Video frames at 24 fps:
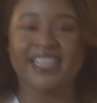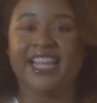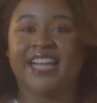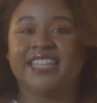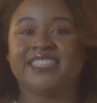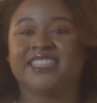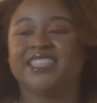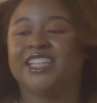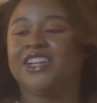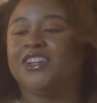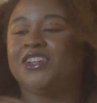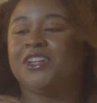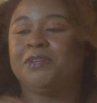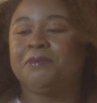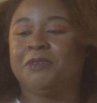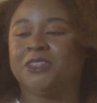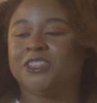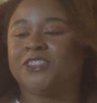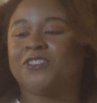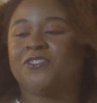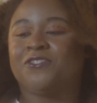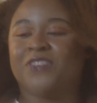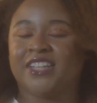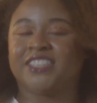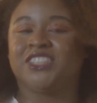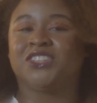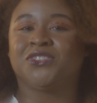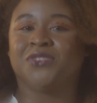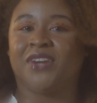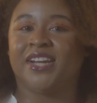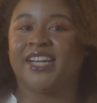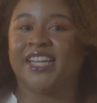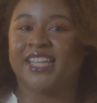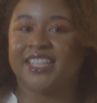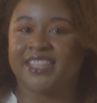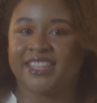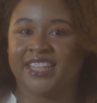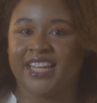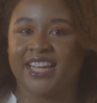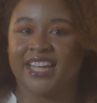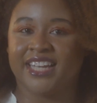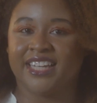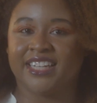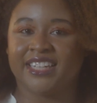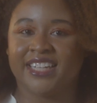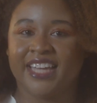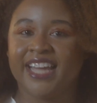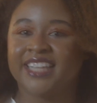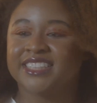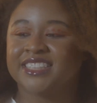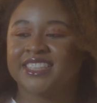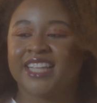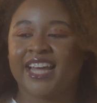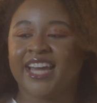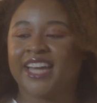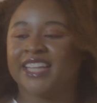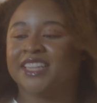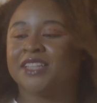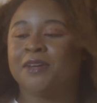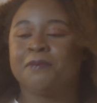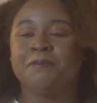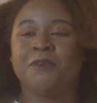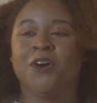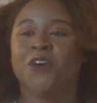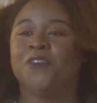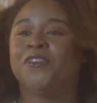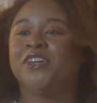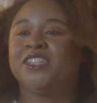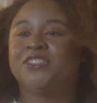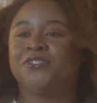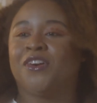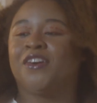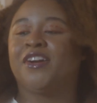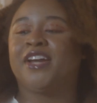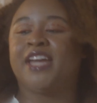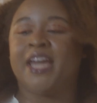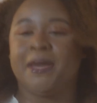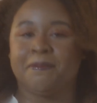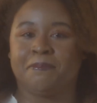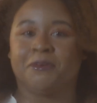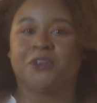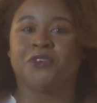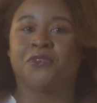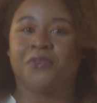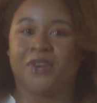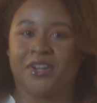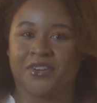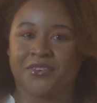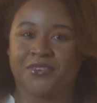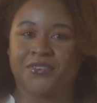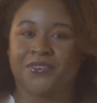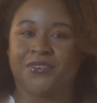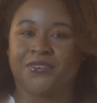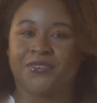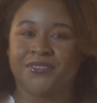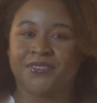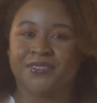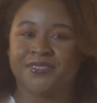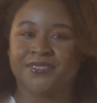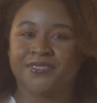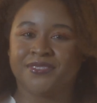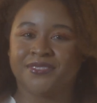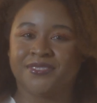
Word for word: And that's literally the most frustrating thing. It's like the movie's very hypocritical.